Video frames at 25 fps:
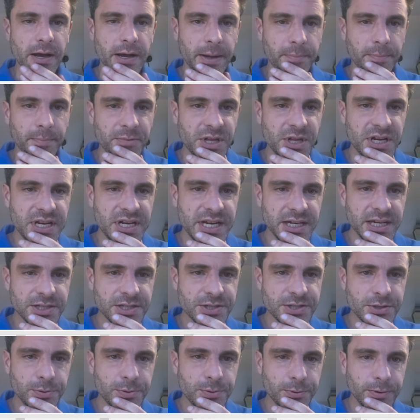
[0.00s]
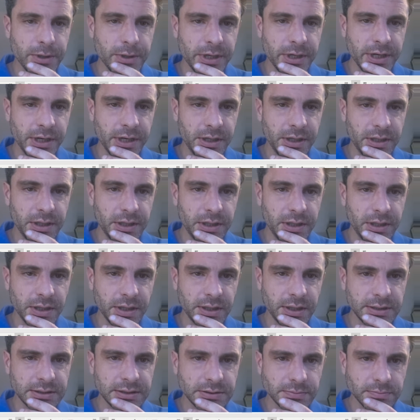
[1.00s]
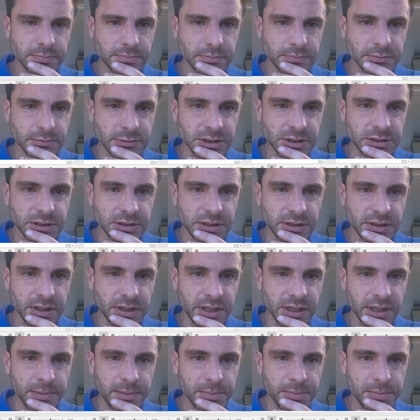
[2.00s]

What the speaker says: The next one, I